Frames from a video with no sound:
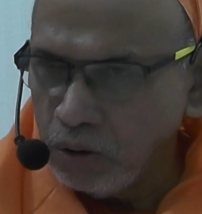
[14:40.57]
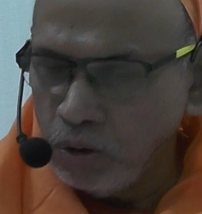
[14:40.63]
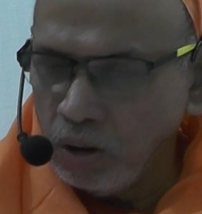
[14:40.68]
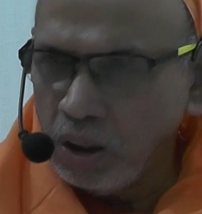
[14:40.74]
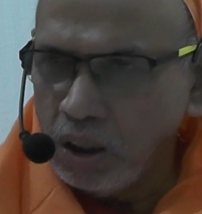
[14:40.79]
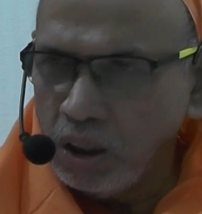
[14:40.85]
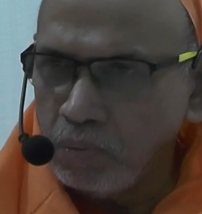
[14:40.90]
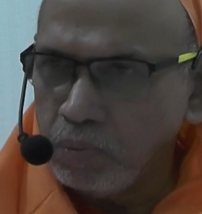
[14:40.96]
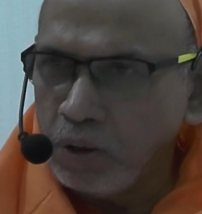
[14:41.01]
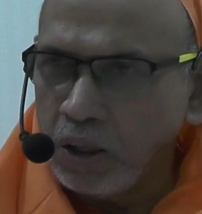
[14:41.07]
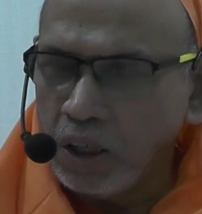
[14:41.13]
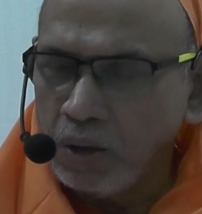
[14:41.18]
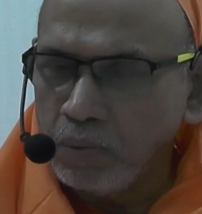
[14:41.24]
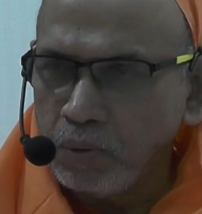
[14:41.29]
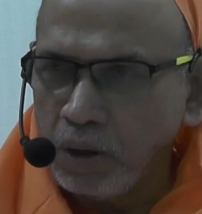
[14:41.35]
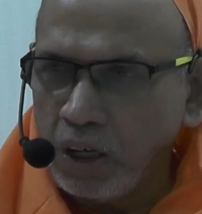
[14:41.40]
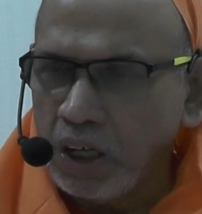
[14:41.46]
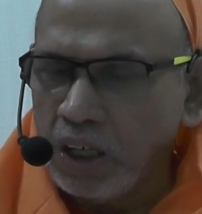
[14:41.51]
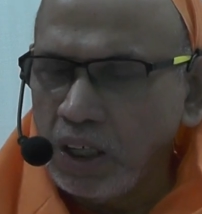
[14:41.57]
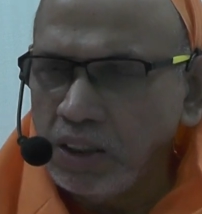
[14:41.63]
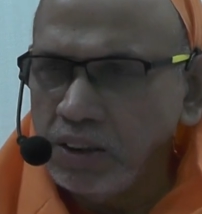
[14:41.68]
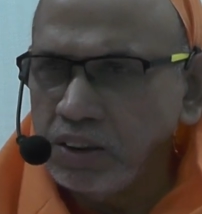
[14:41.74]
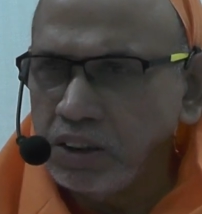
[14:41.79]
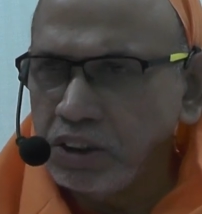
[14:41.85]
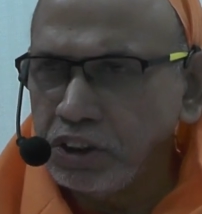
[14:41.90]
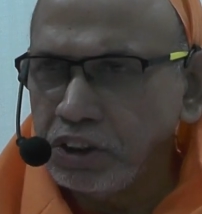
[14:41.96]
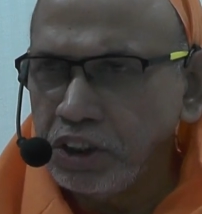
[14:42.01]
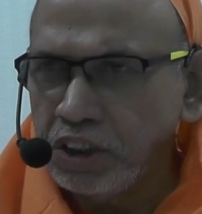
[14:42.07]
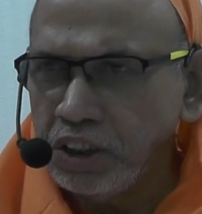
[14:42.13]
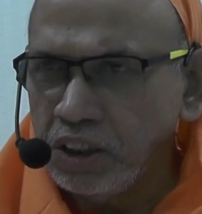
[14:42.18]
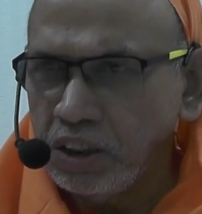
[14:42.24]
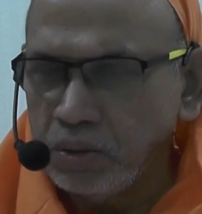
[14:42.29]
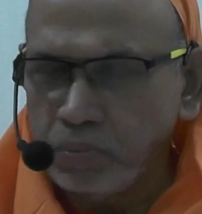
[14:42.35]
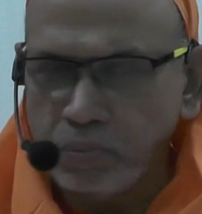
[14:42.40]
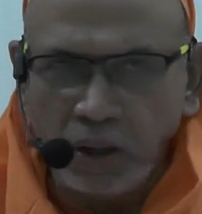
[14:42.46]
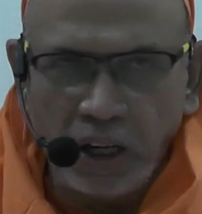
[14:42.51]
You are not prana. Prana is a
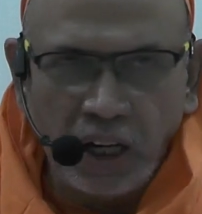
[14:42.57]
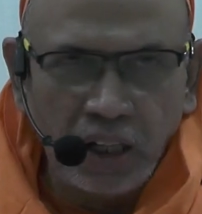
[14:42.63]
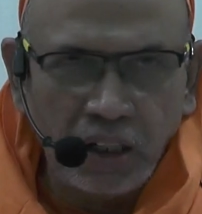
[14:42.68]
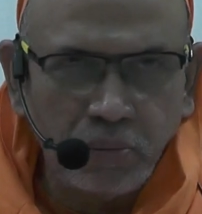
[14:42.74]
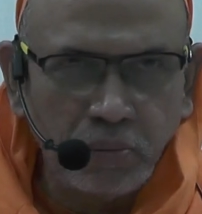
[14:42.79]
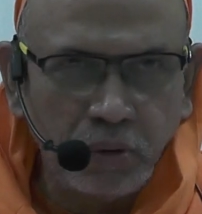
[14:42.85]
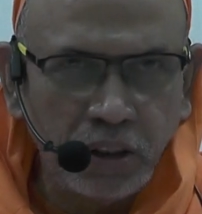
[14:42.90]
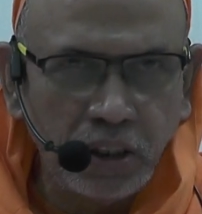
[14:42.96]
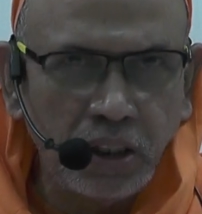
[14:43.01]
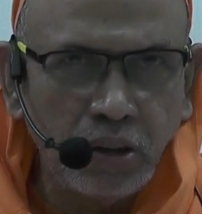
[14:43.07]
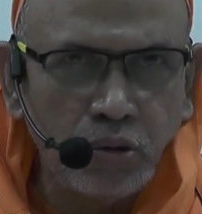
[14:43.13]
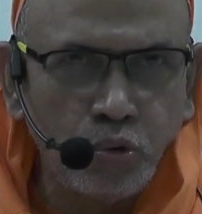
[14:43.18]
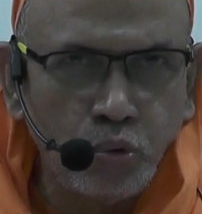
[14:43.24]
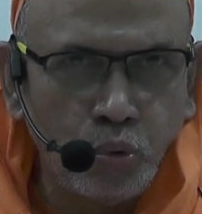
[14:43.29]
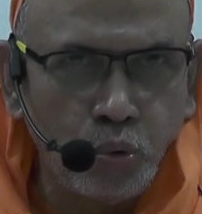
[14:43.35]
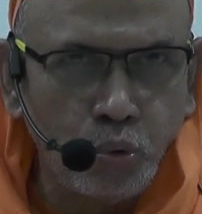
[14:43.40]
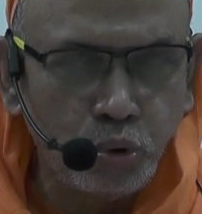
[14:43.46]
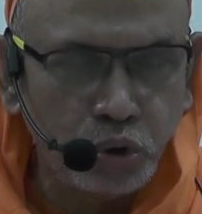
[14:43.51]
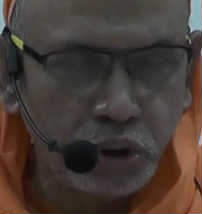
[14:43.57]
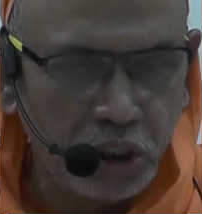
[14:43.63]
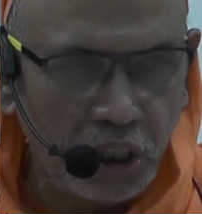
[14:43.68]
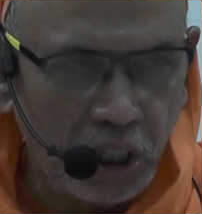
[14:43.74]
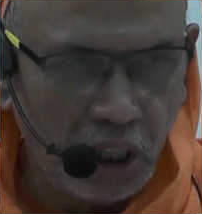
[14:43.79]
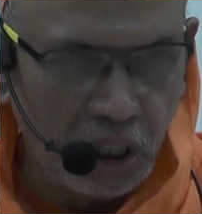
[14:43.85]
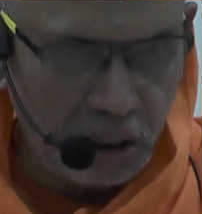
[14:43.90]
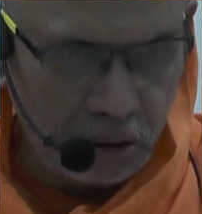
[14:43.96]
shield. Pranamaya kosha.